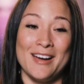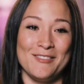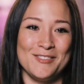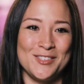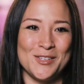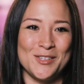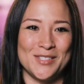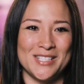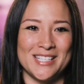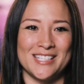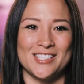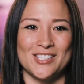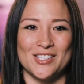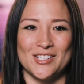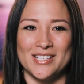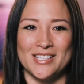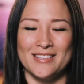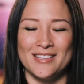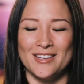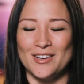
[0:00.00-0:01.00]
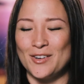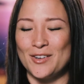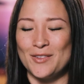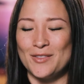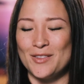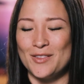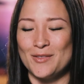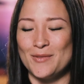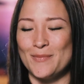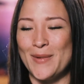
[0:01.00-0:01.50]
have two sisters and they're
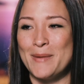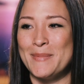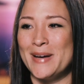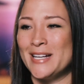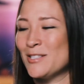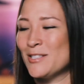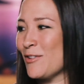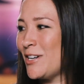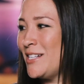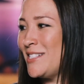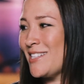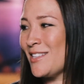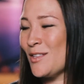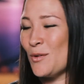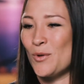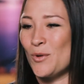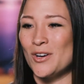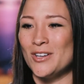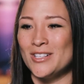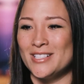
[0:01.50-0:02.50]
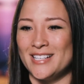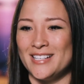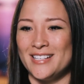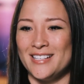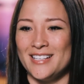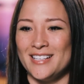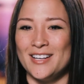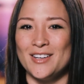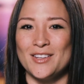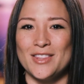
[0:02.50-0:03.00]
my best friends in the world,
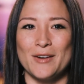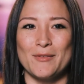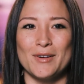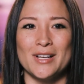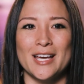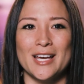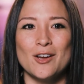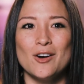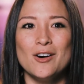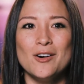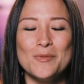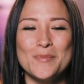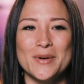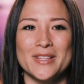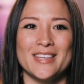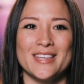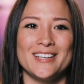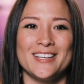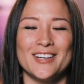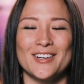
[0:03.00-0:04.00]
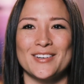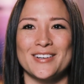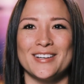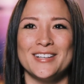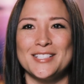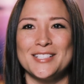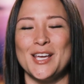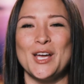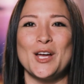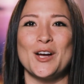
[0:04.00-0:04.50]
and you know, they were like, oh, but then you're
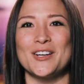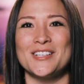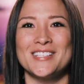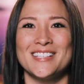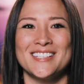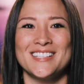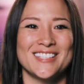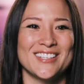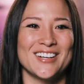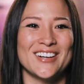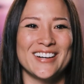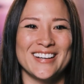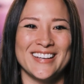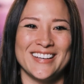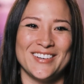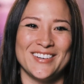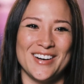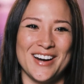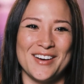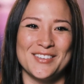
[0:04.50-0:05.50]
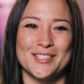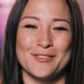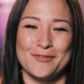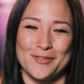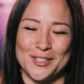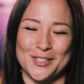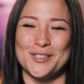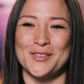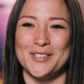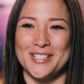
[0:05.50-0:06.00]
going to take our sister, you know, and I was the
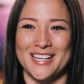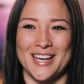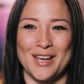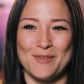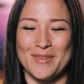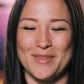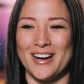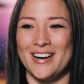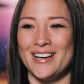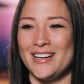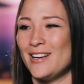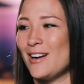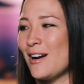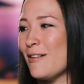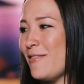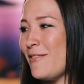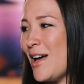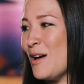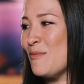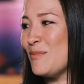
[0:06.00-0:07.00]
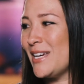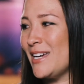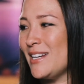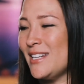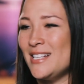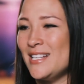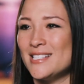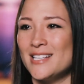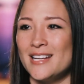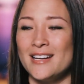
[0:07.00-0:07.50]
first one to get married in our family.
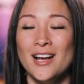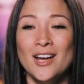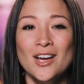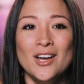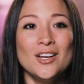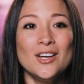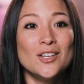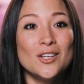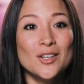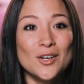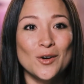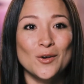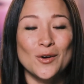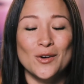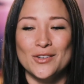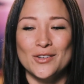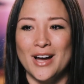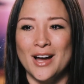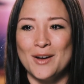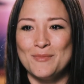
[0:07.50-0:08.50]
And he said, you know,